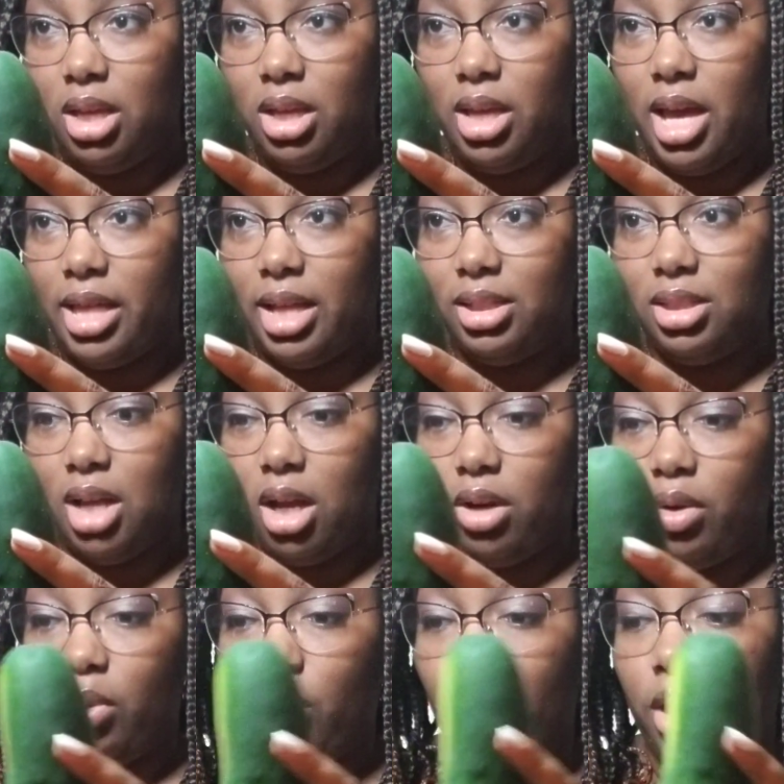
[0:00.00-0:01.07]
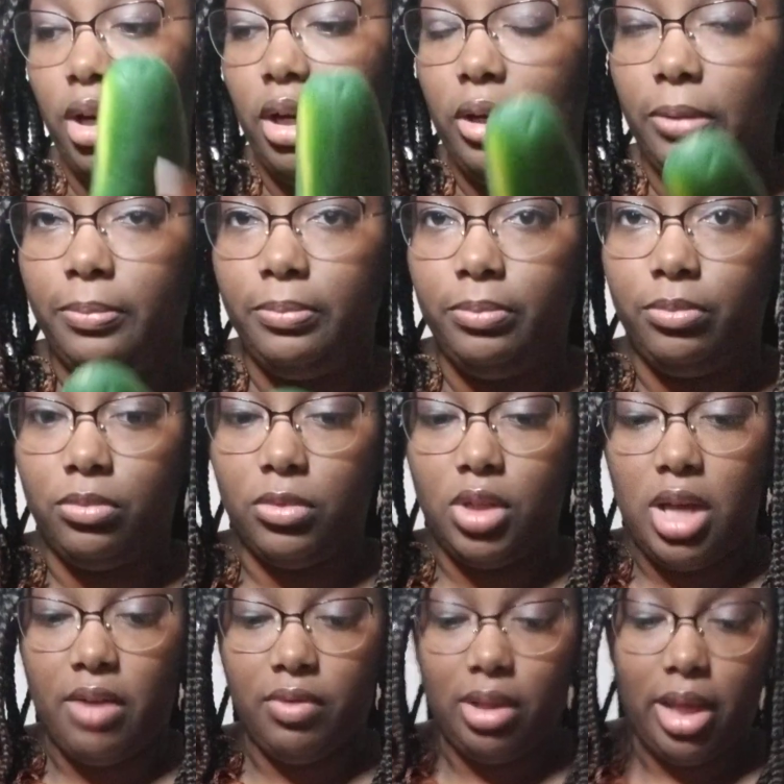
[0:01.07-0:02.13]
yeah, that's not gonna work. I'm
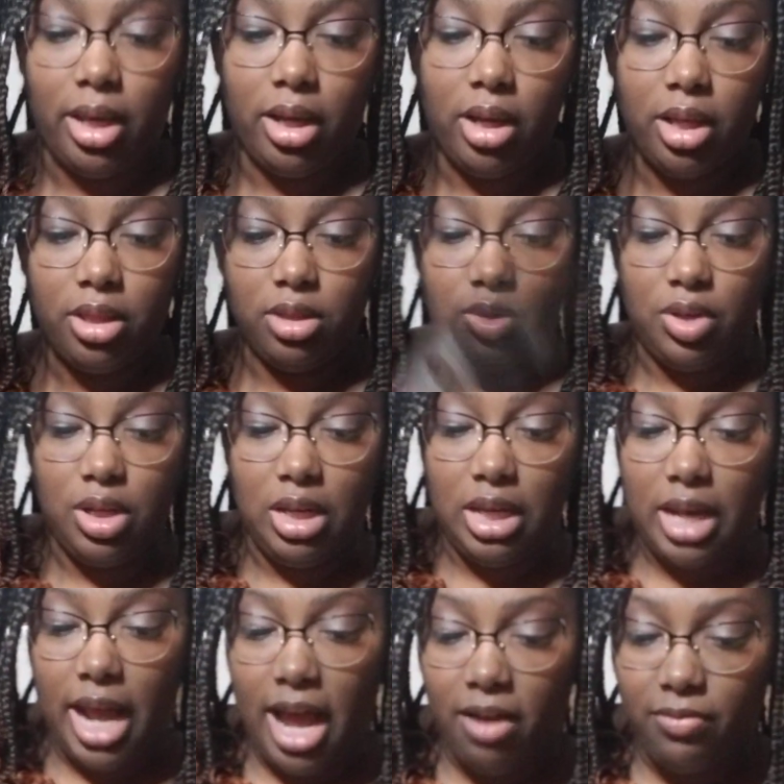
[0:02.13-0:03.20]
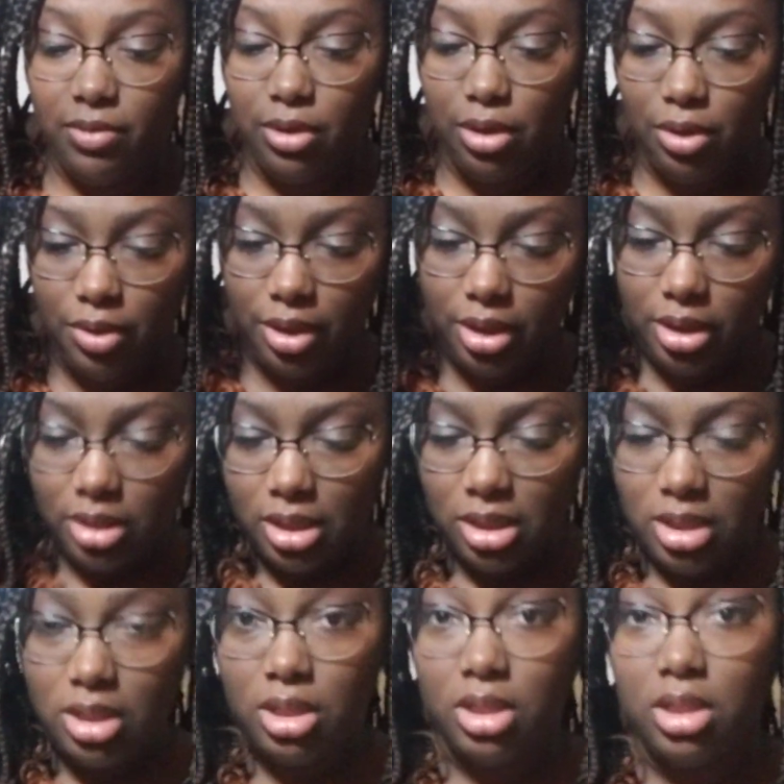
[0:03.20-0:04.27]
gonna have to like cut the zucchini in half and do it.
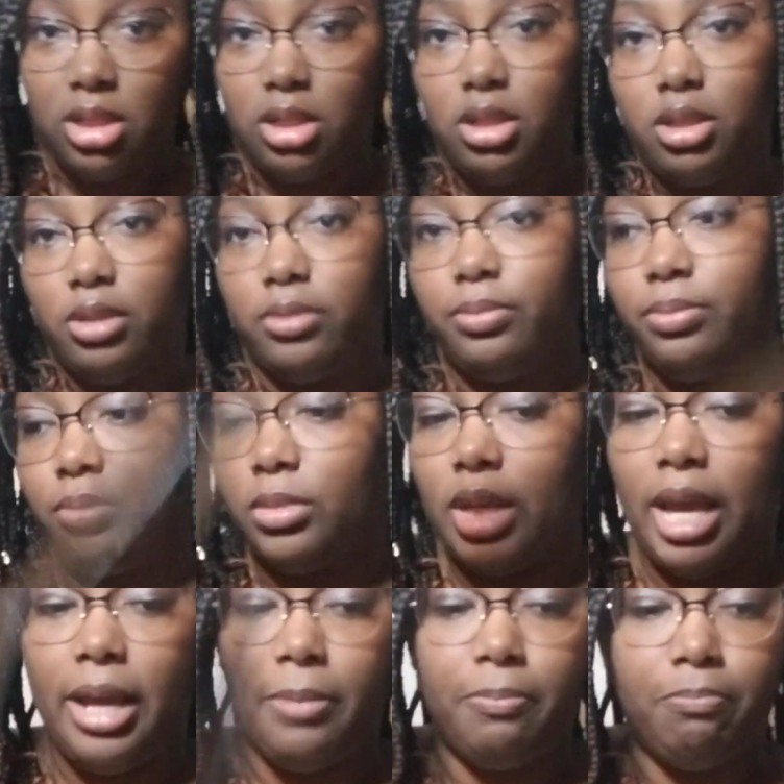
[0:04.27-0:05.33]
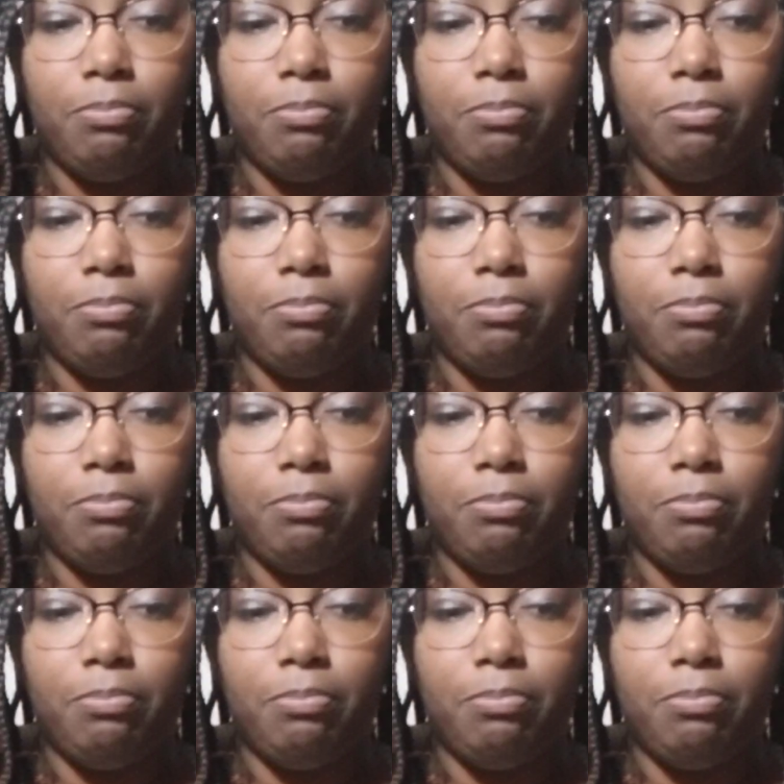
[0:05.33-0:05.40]
Okay.